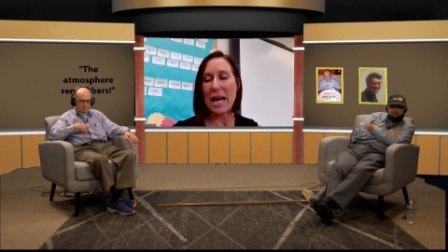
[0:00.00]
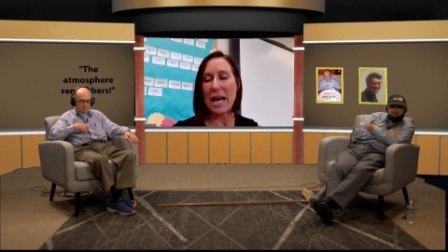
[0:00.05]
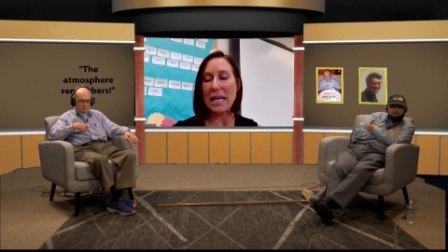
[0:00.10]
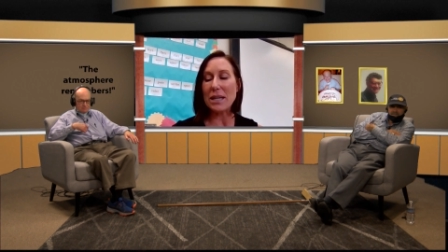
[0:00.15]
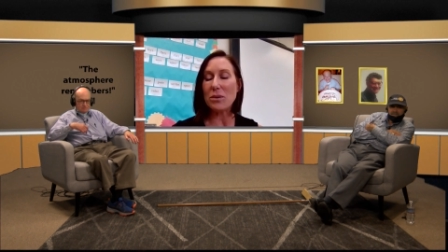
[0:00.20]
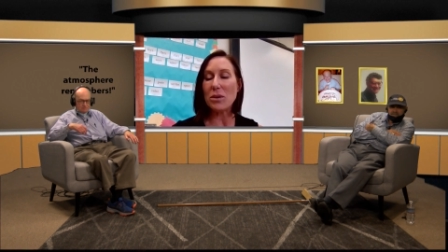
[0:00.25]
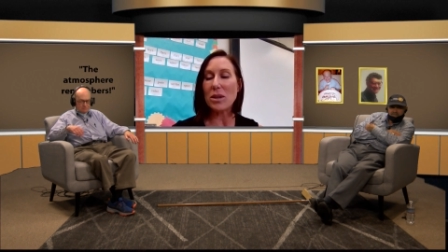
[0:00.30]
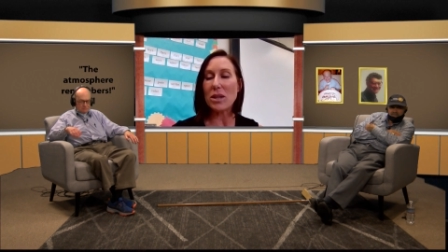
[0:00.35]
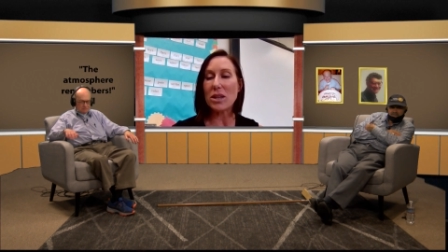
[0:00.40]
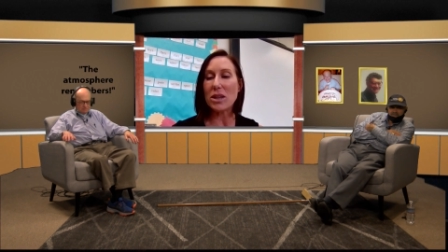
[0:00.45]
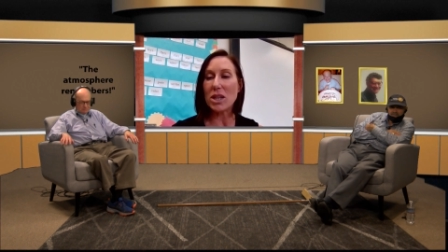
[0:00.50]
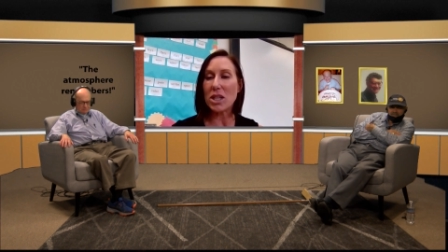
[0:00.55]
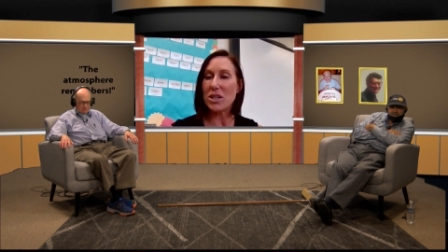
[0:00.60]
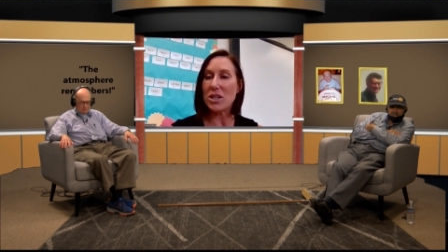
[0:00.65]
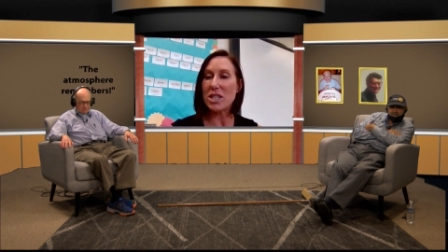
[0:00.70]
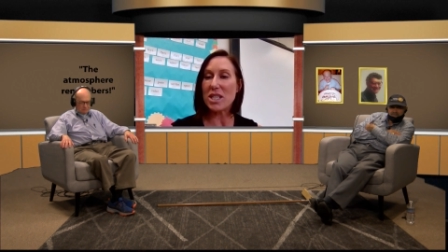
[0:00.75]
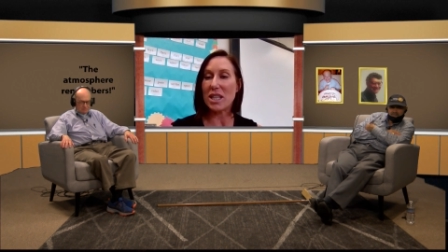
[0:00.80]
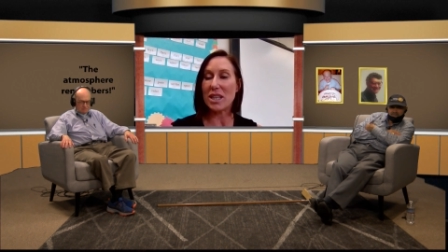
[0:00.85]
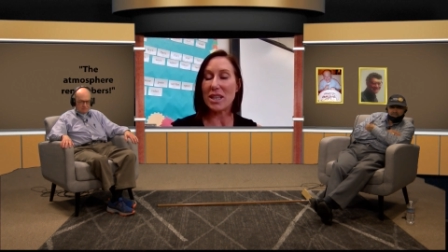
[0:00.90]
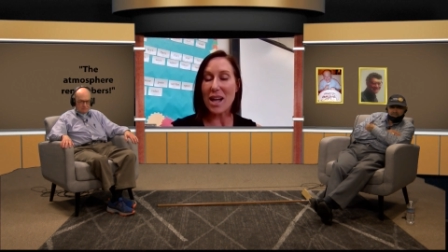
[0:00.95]
I
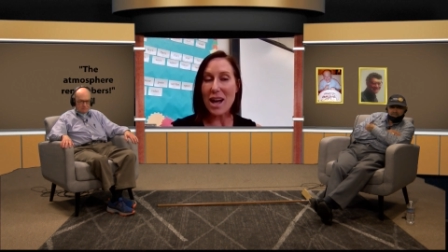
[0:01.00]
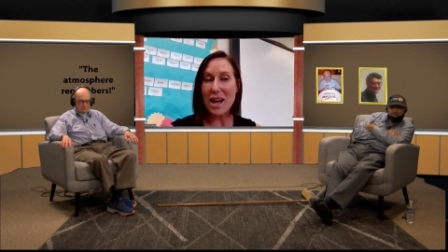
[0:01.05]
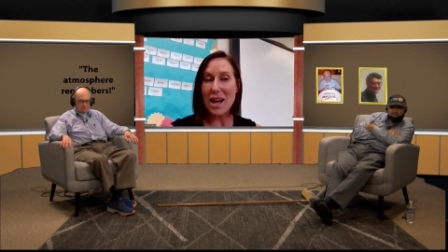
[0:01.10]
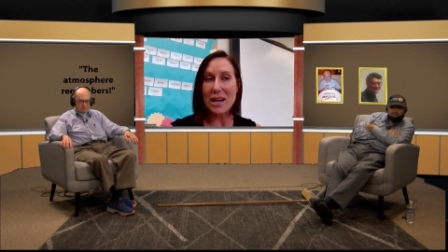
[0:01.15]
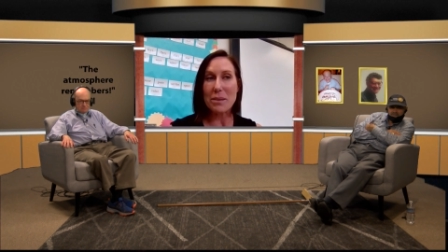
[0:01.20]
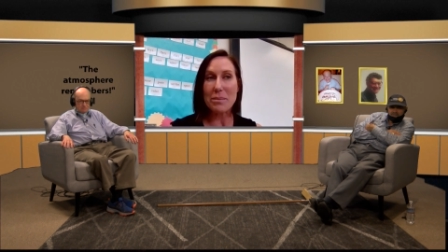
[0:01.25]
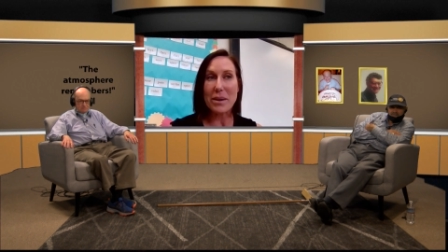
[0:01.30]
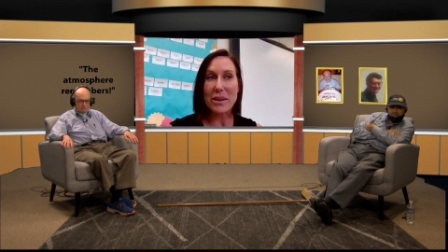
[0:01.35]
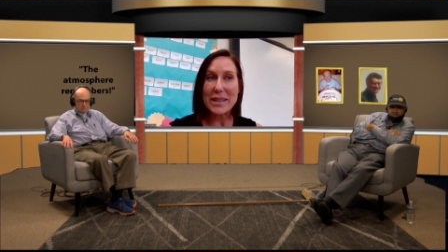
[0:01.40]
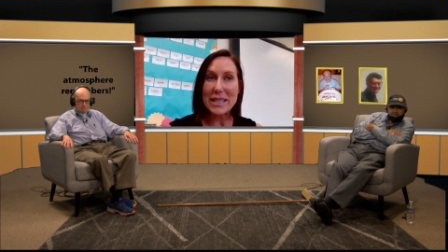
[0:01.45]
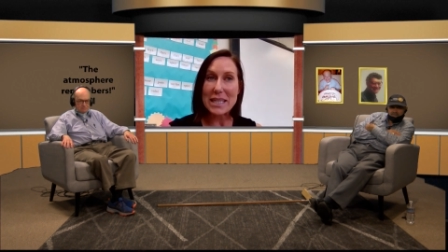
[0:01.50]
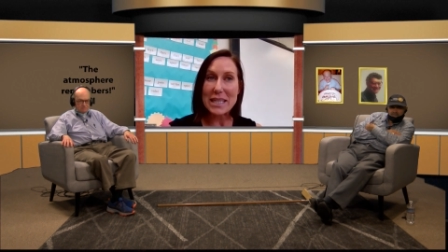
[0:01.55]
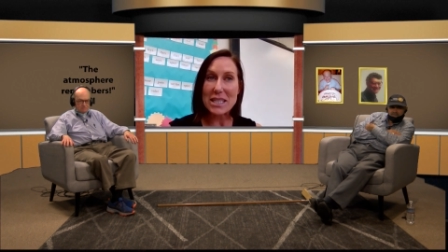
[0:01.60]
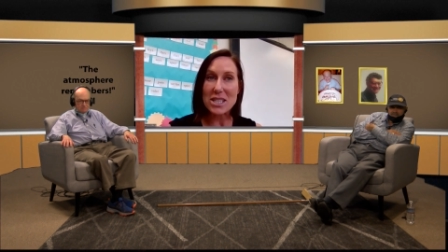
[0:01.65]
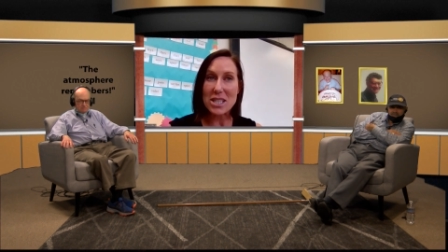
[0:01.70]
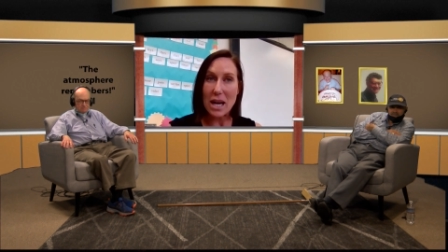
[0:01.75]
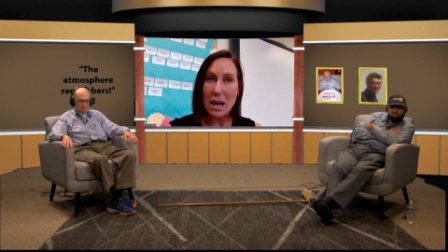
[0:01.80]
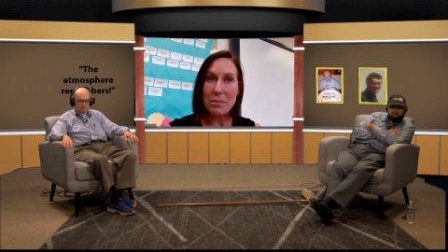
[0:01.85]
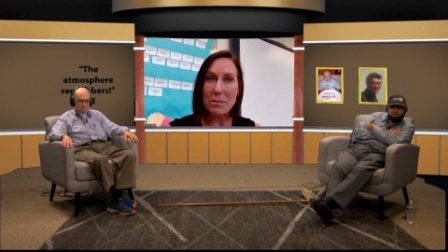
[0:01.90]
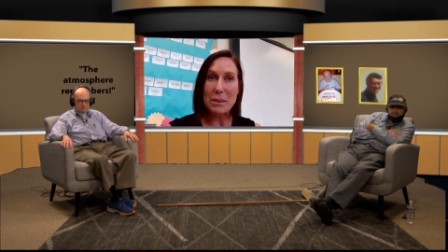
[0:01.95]
learned a lot about the
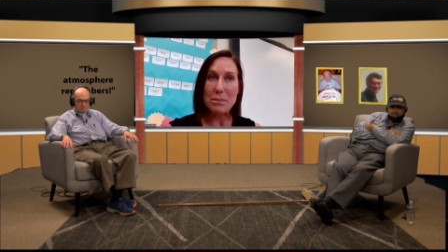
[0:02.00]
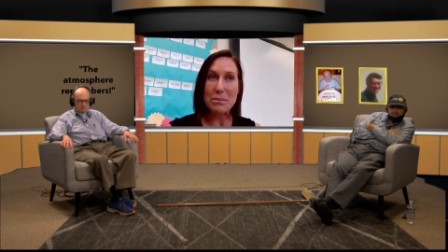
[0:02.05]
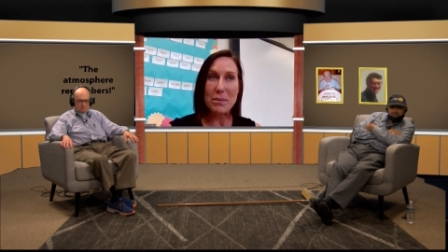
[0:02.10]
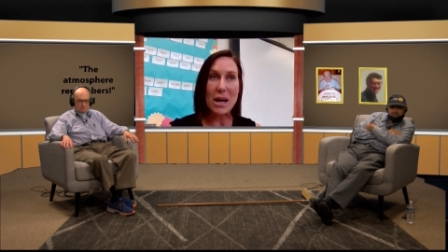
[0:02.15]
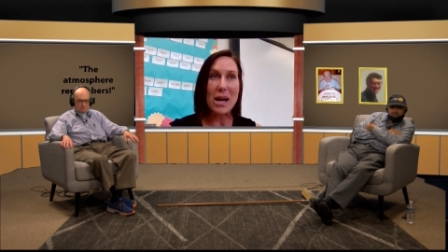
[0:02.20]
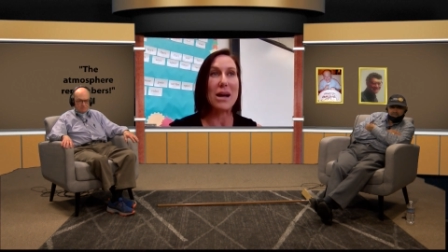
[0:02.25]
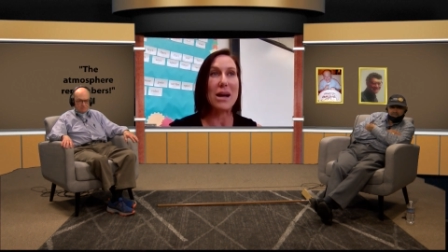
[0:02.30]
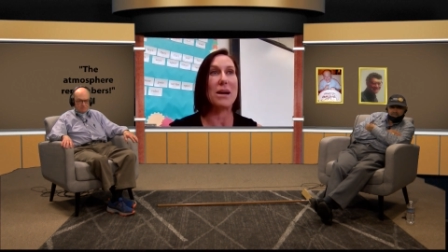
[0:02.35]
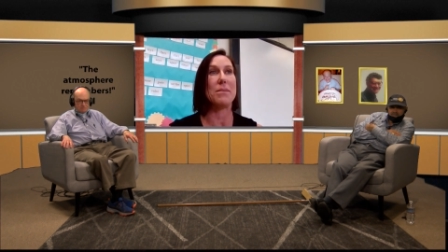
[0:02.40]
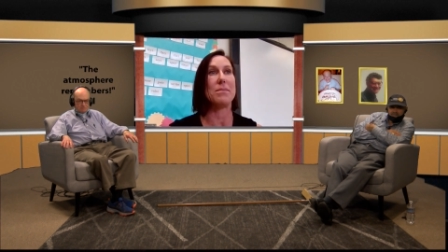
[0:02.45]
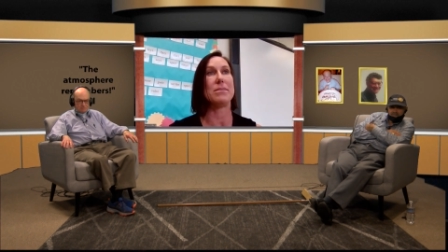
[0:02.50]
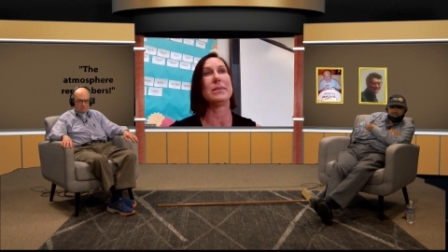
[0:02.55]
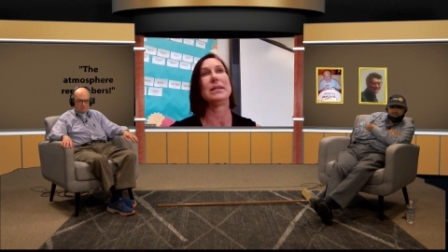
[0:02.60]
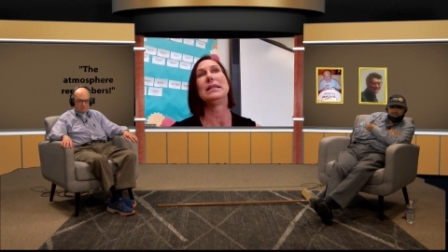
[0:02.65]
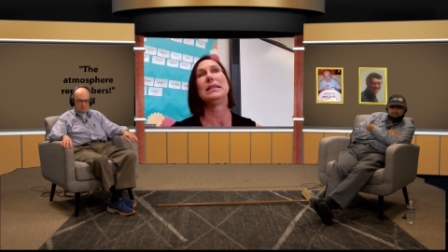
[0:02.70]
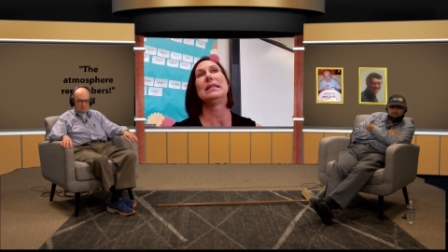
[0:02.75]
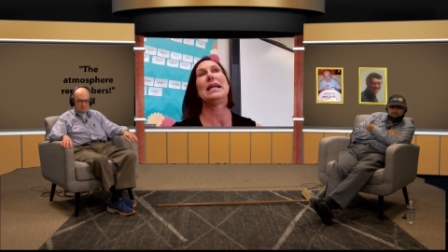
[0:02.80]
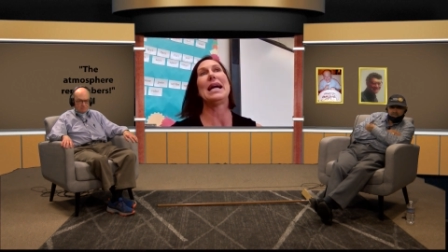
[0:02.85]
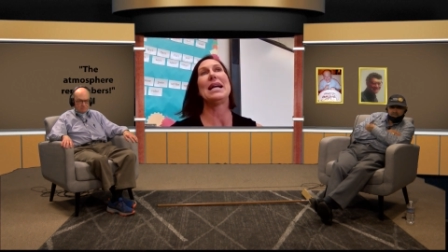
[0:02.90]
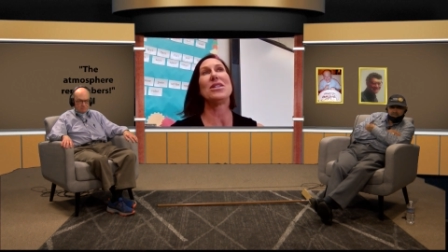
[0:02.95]
atomic bomb,
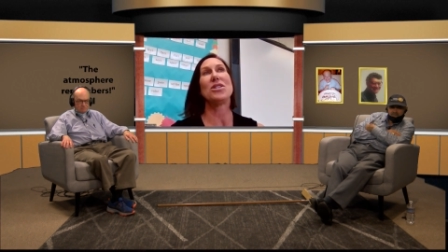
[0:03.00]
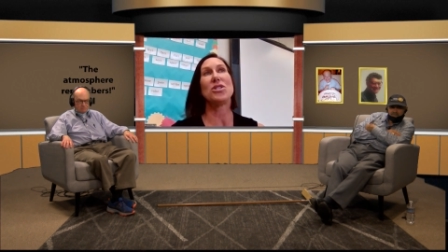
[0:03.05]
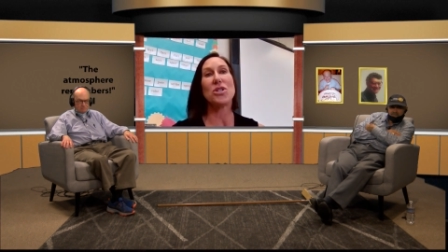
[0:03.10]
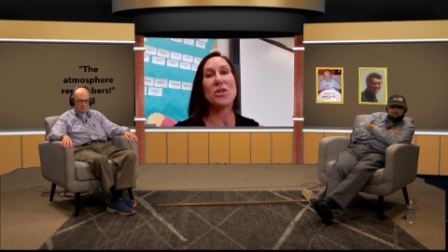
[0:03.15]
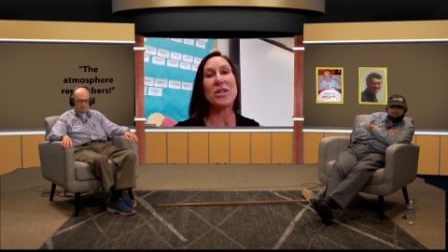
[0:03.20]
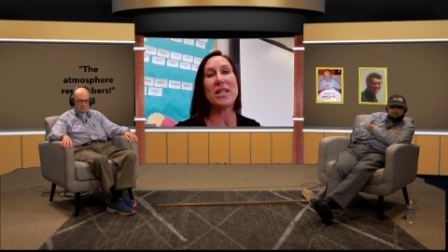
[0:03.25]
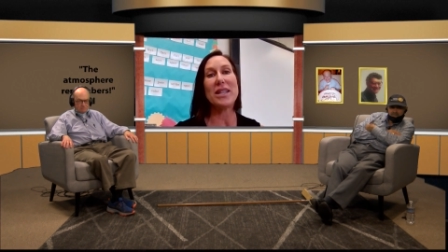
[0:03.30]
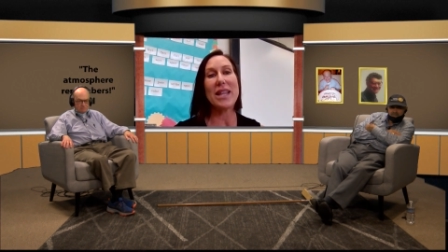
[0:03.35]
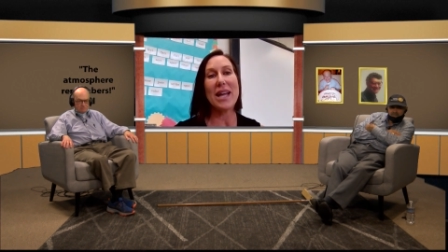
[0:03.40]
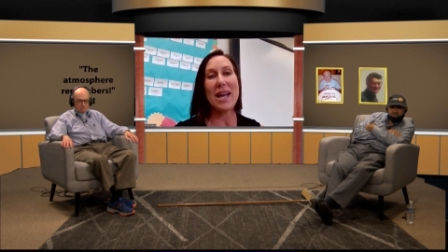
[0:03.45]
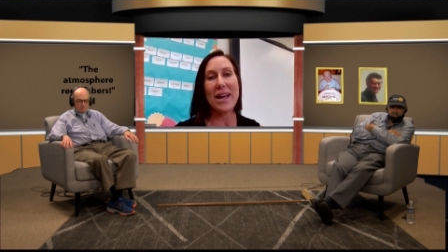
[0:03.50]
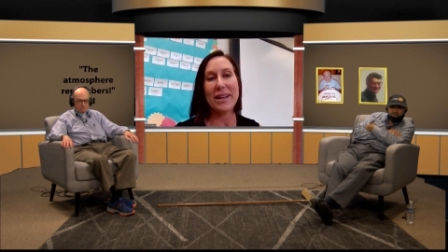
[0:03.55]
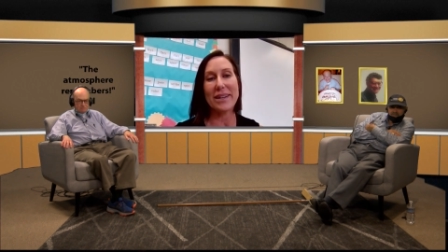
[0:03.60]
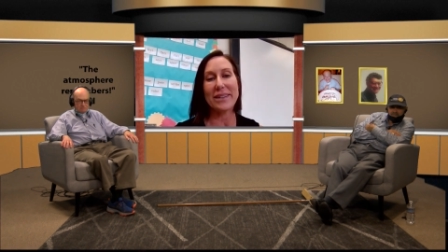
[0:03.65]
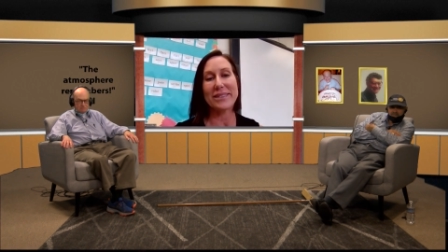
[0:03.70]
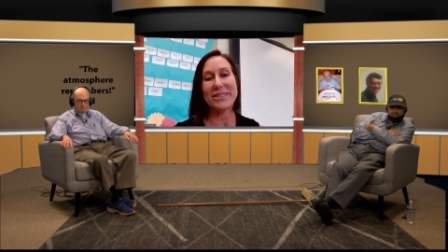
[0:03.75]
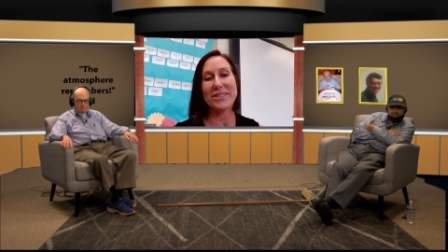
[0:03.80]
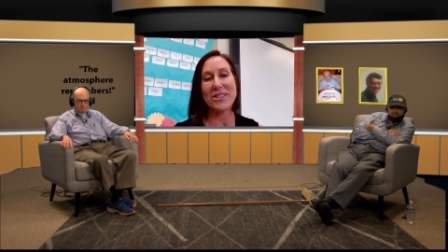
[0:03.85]
and so did they.